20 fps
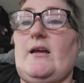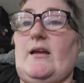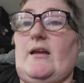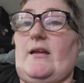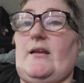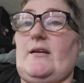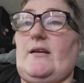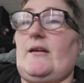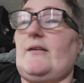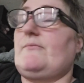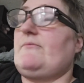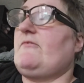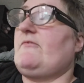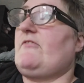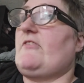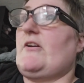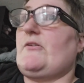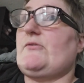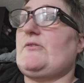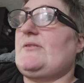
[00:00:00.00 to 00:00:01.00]
and I'm
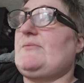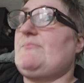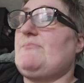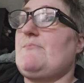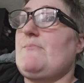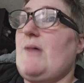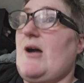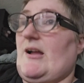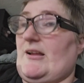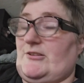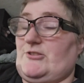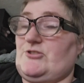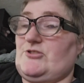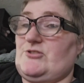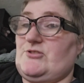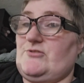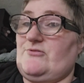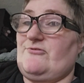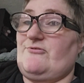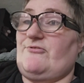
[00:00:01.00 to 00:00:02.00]
very
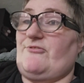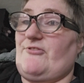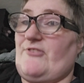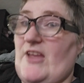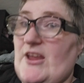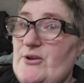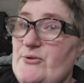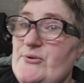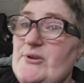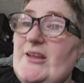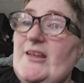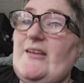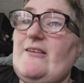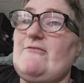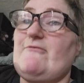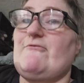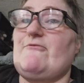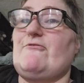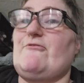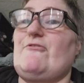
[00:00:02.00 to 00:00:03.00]
much,
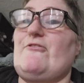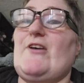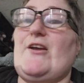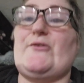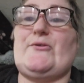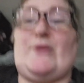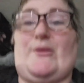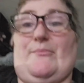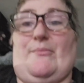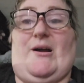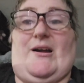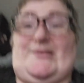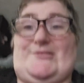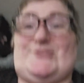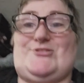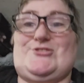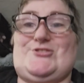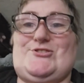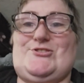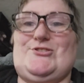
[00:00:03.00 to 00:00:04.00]
very, very
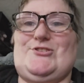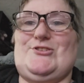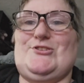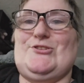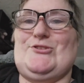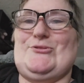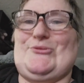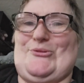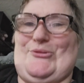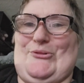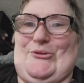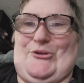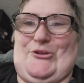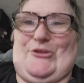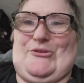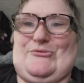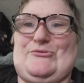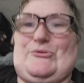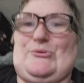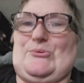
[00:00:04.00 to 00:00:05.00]
much
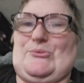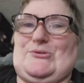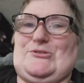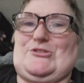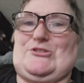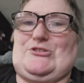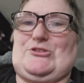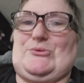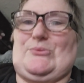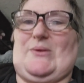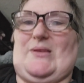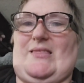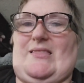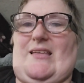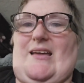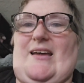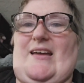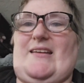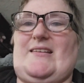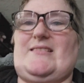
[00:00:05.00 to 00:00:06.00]
looking forward to
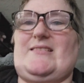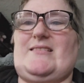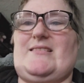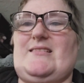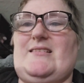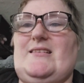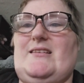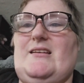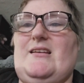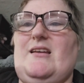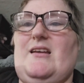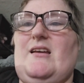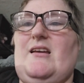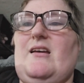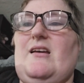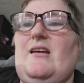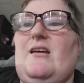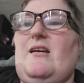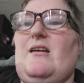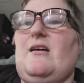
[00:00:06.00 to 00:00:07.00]
doing that.
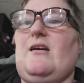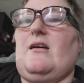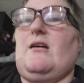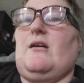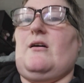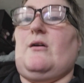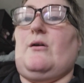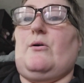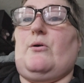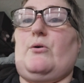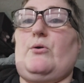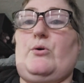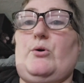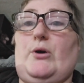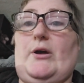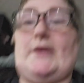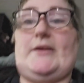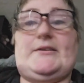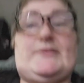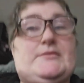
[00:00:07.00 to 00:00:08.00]

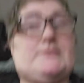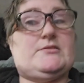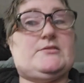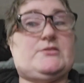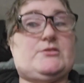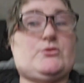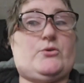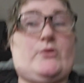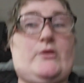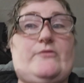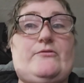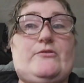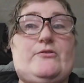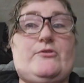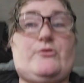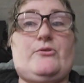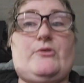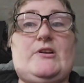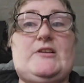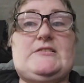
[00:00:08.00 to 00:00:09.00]
Oh, sorry for
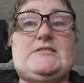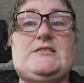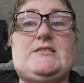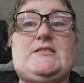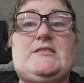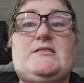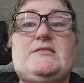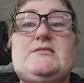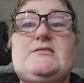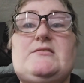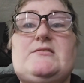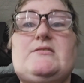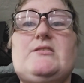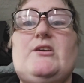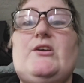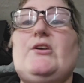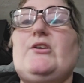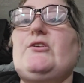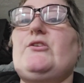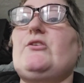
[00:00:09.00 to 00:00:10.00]
the
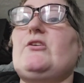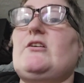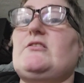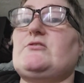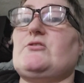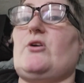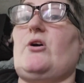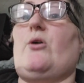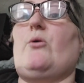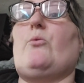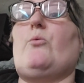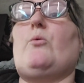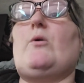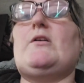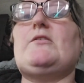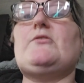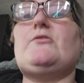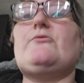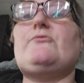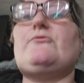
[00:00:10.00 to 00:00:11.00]
craziness. You guys are all
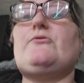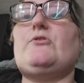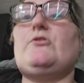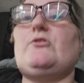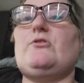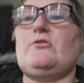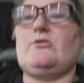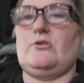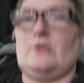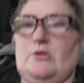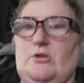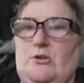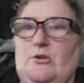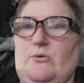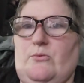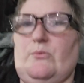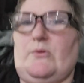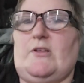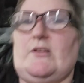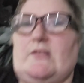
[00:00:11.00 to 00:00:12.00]
wonderful.
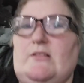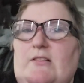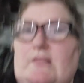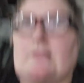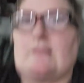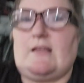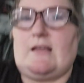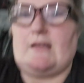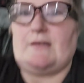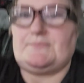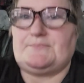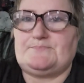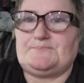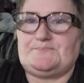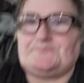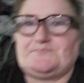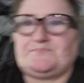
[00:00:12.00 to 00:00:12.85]
We'll uh,